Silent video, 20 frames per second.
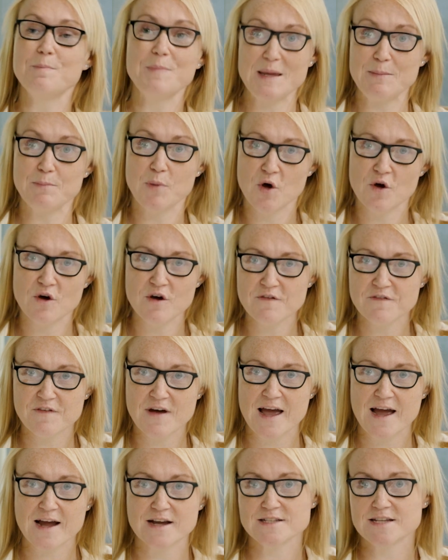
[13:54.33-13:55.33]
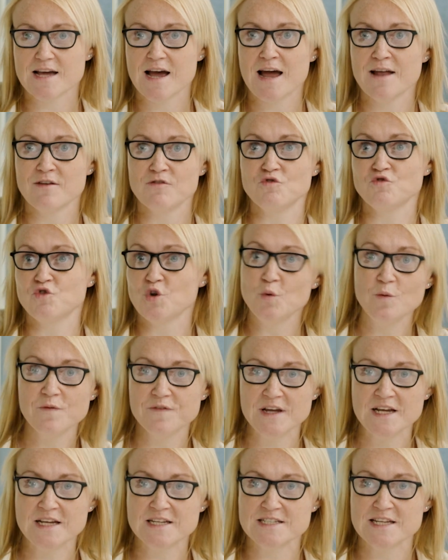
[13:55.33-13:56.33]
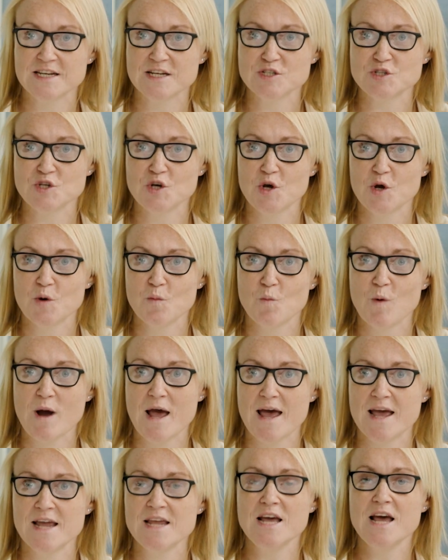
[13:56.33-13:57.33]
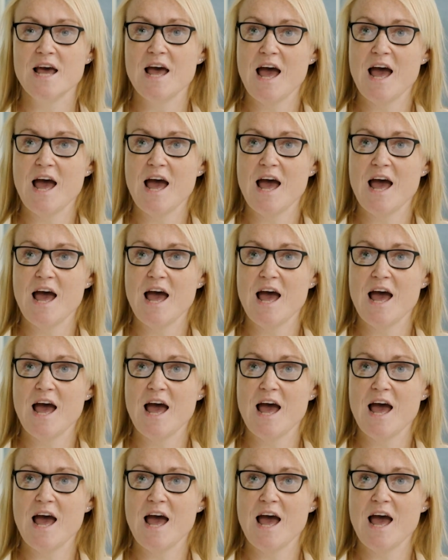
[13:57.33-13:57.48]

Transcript: be perfect and do things in a certain way.